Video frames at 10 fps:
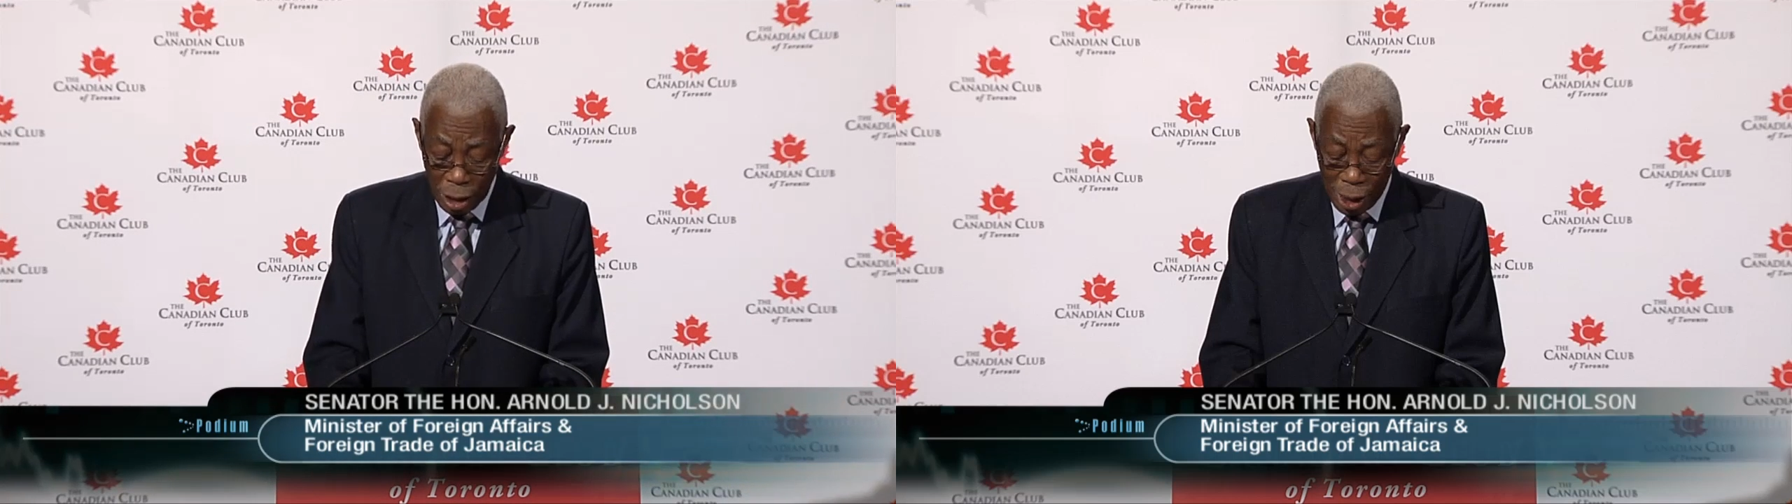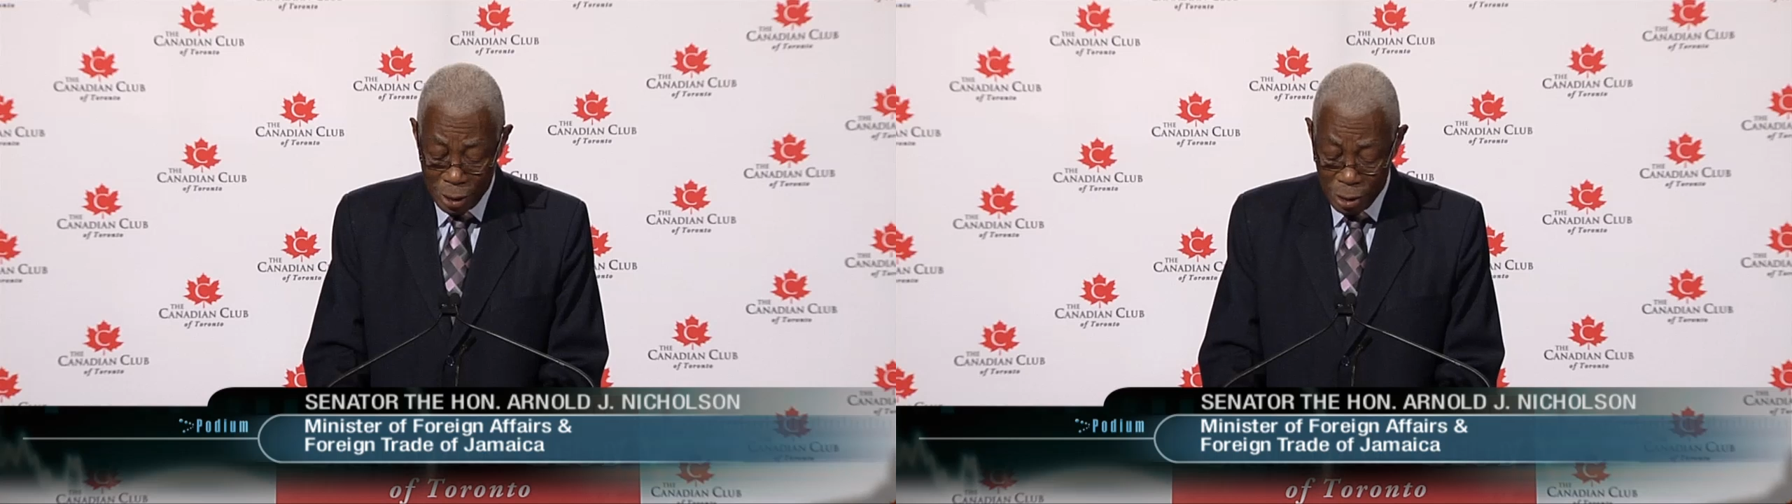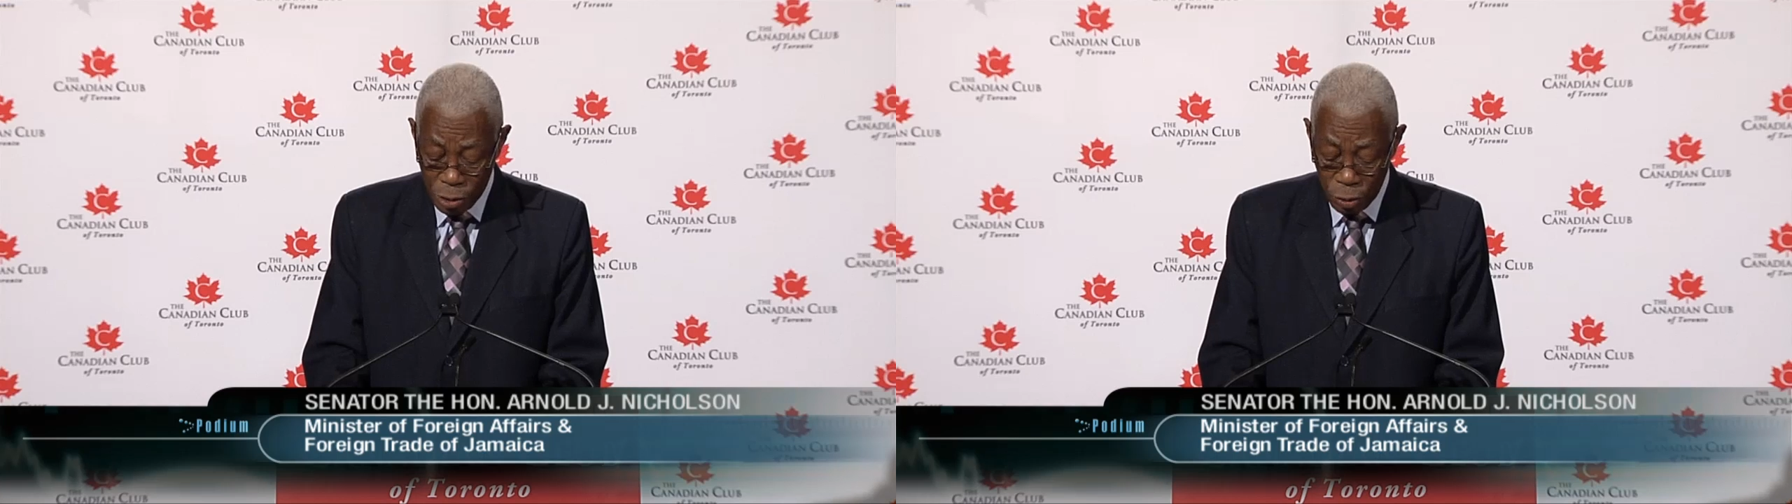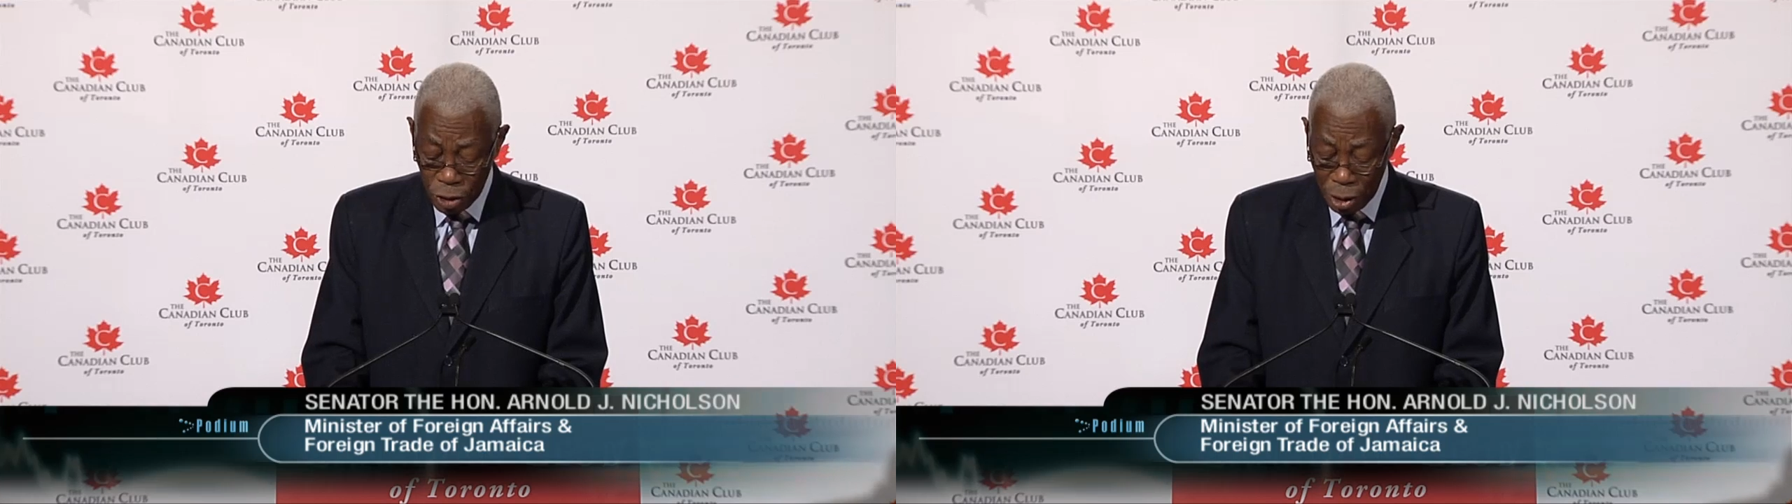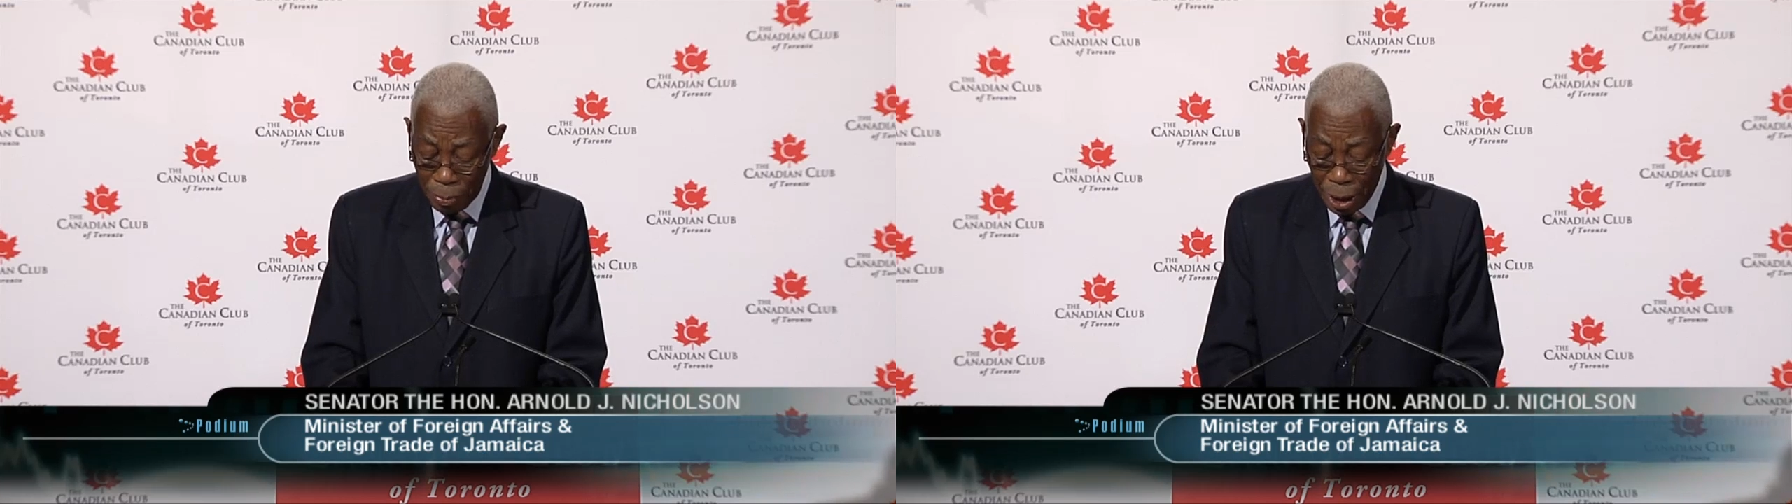
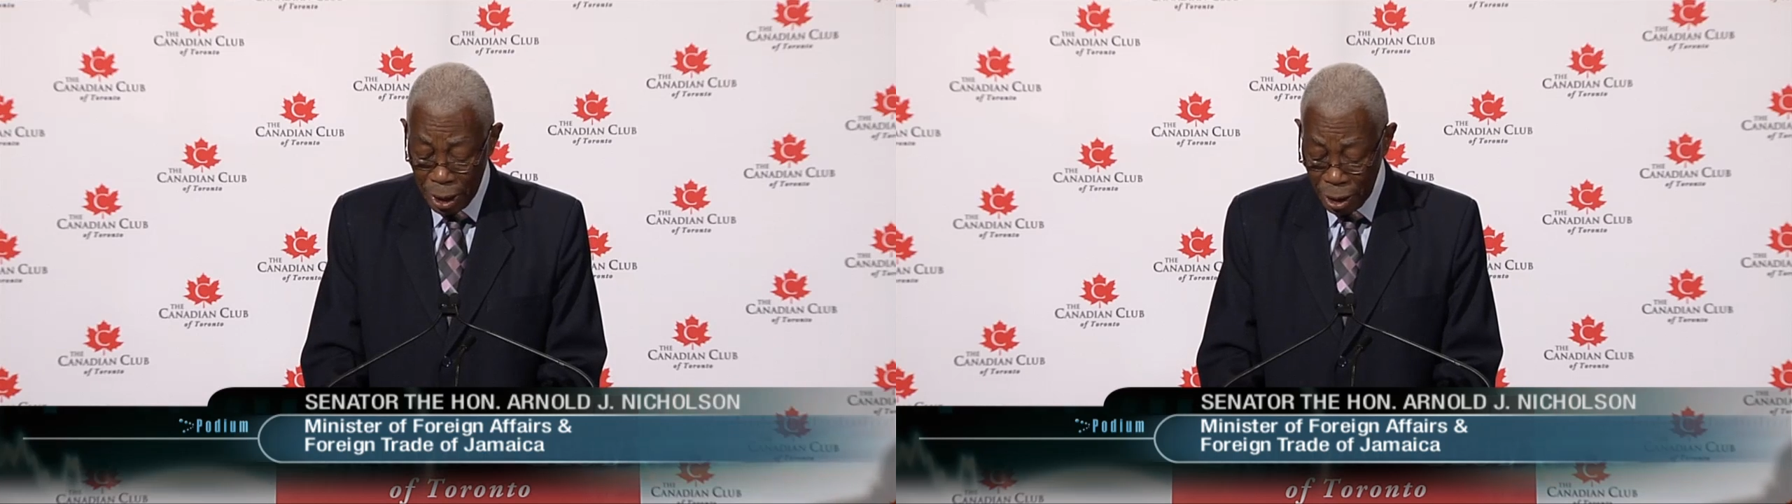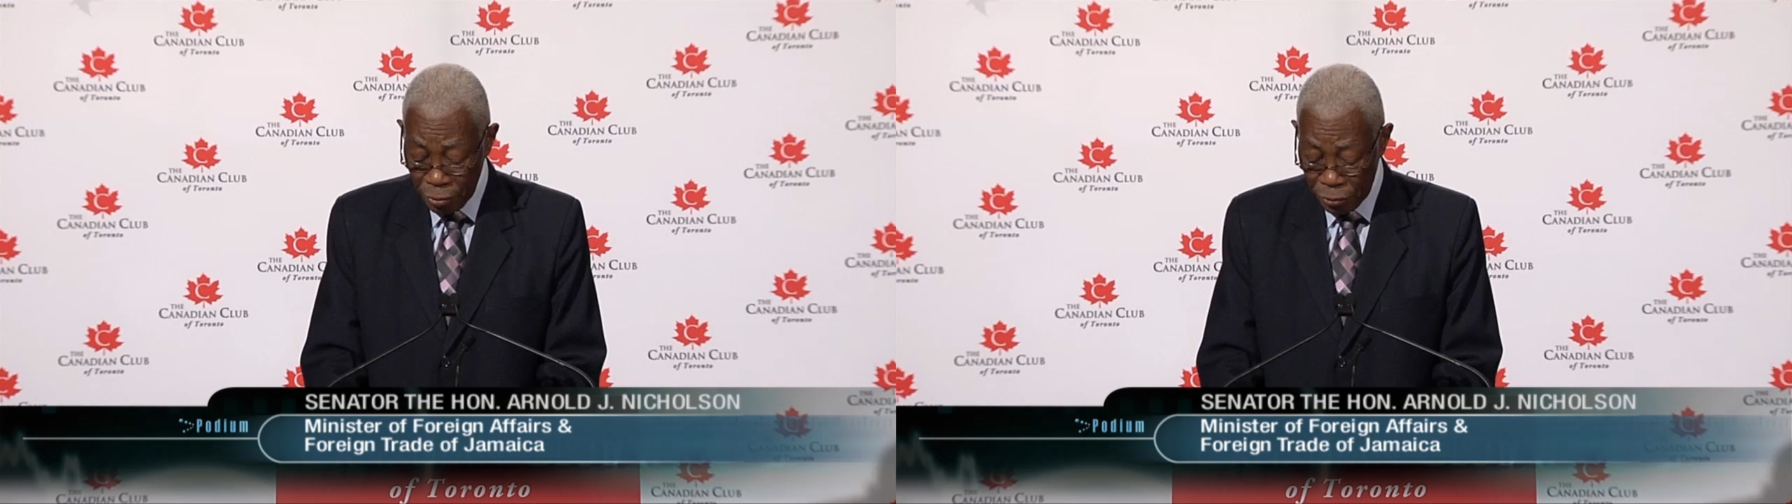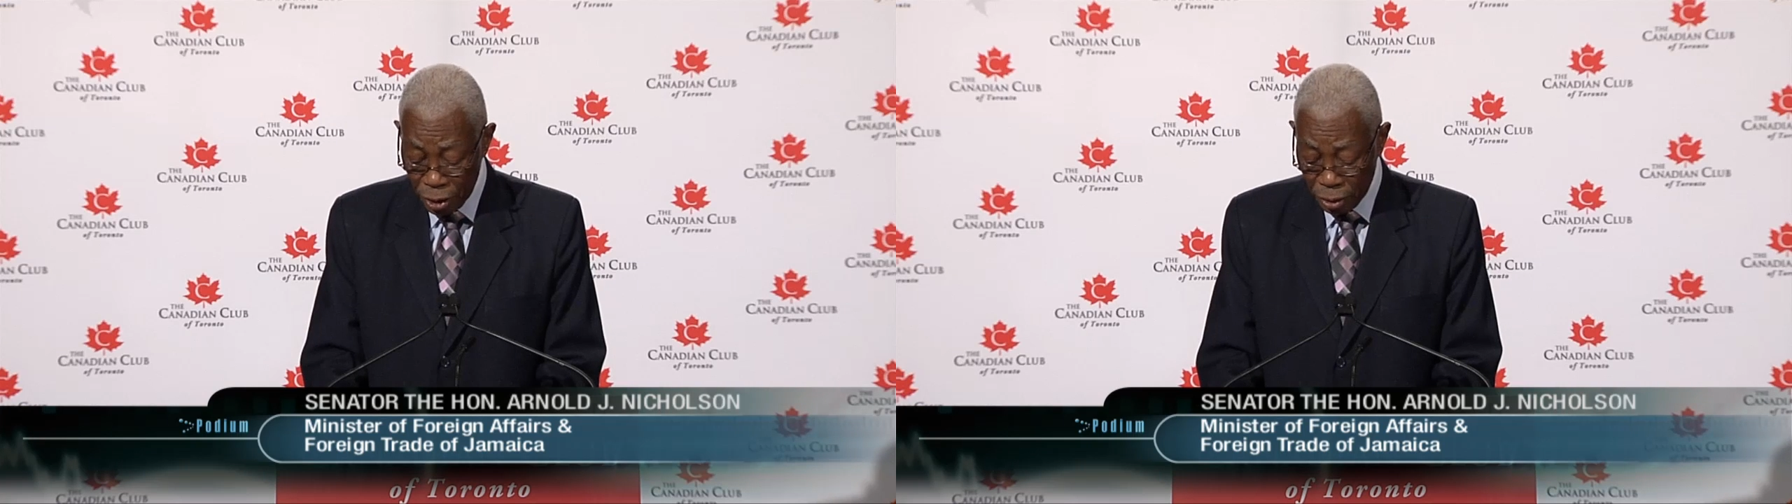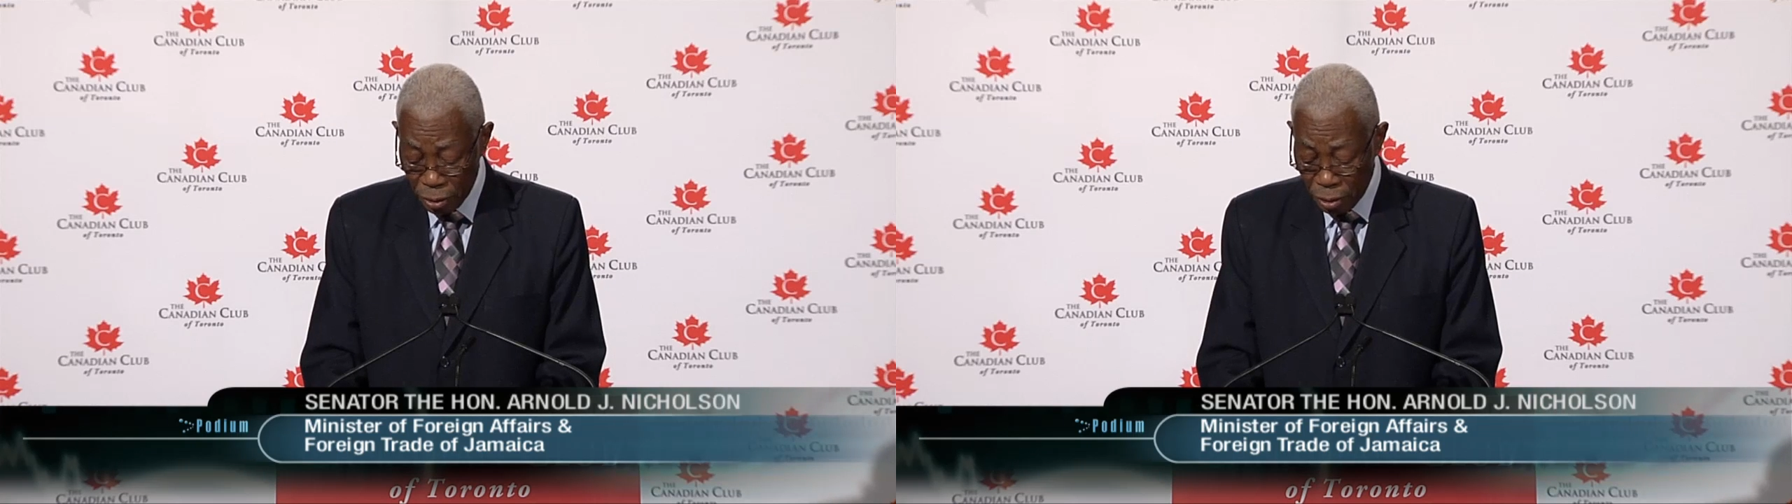antisocial behavior